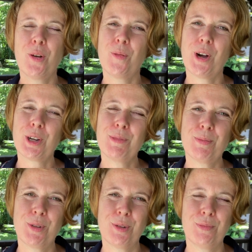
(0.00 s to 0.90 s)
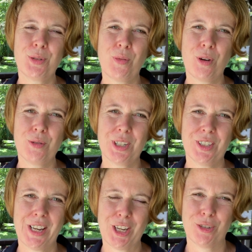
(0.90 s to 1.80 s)
Welcome to Bloom's World
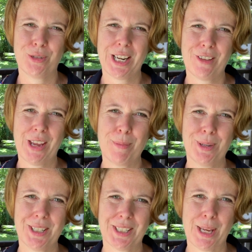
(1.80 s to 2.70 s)
International Day of Happiness